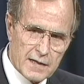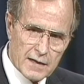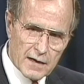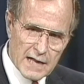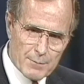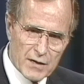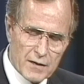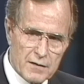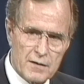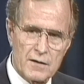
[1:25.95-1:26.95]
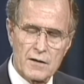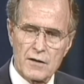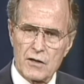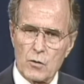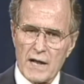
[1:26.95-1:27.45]
Lebanon,
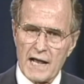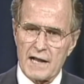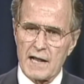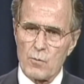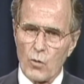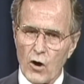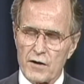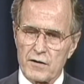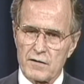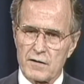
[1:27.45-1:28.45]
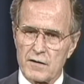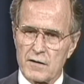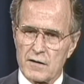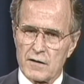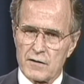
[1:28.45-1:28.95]
you had a wanton
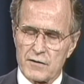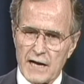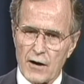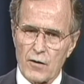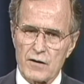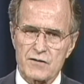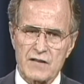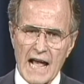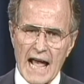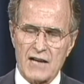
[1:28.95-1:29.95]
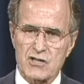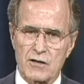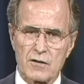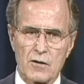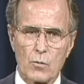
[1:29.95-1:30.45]
terrorist
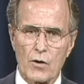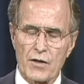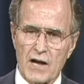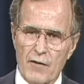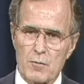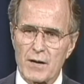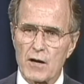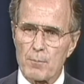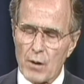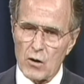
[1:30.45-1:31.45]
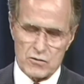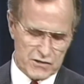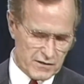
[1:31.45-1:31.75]
action where the government opposed